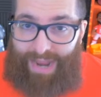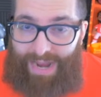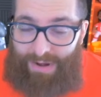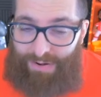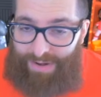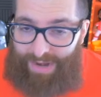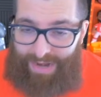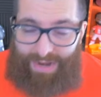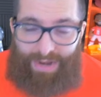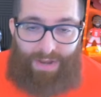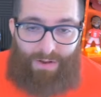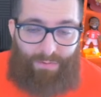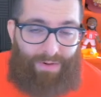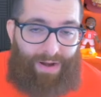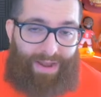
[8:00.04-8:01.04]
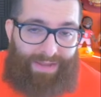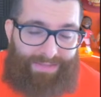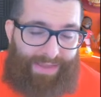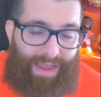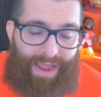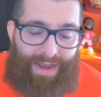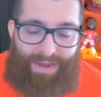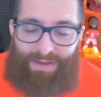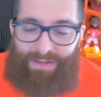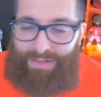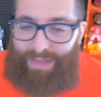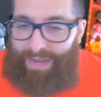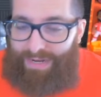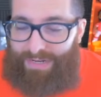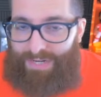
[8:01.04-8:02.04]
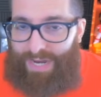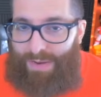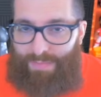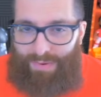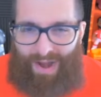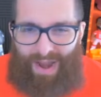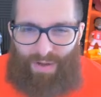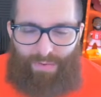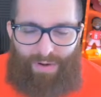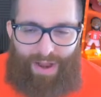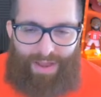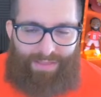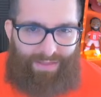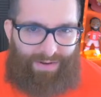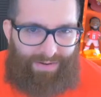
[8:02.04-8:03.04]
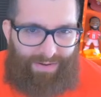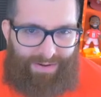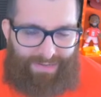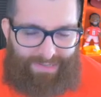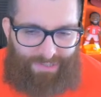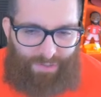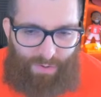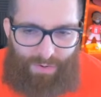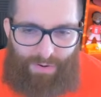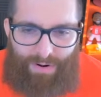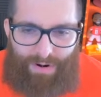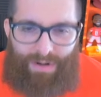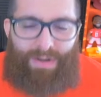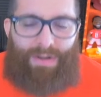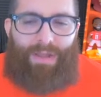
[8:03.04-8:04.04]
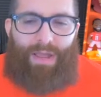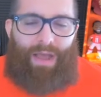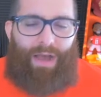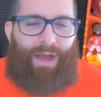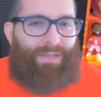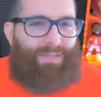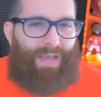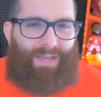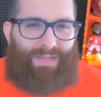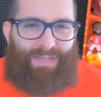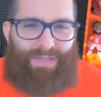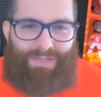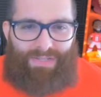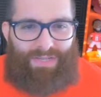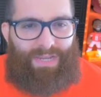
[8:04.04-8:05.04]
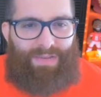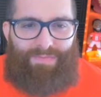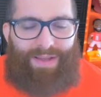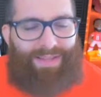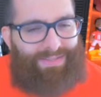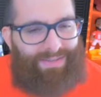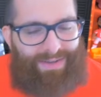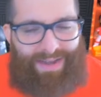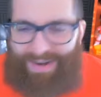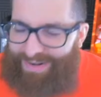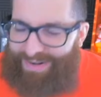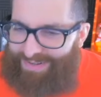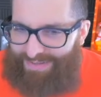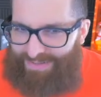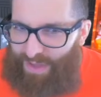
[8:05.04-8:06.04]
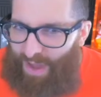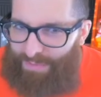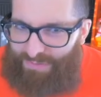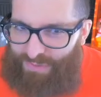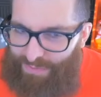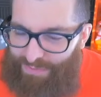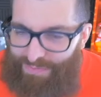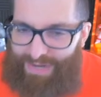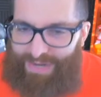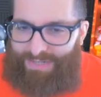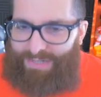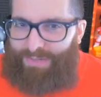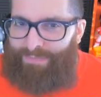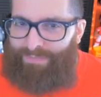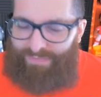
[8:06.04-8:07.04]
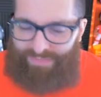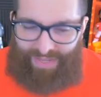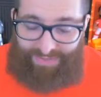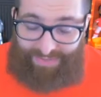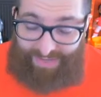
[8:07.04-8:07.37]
Henry, Ryan Tannehill, A.J. Brown, right? They're going to score. Texans defense, they're not going to stop too much. They